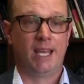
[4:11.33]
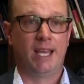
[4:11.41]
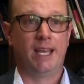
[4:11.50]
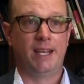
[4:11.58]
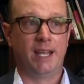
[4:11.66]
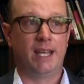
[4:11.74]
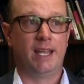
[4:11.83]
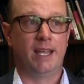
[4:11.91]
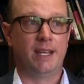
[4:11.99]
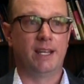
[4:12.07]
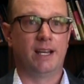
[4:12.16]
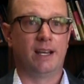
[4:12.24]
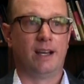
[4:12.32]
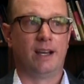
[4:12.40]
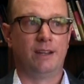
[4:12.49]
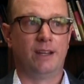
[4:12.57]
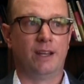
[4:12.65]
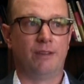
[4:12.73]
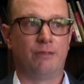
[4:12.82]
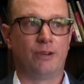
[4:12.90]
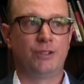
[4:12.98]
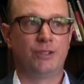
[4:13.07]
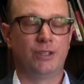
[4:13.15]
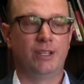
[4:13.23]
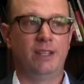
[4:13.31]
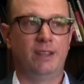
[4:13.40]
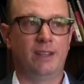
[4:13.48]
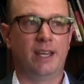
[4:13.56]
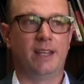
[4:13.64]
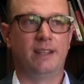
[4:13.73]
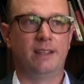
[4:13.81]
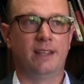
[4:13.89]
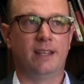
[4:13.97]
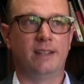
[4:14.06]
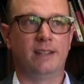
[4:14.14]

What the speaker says: And unfortunately, that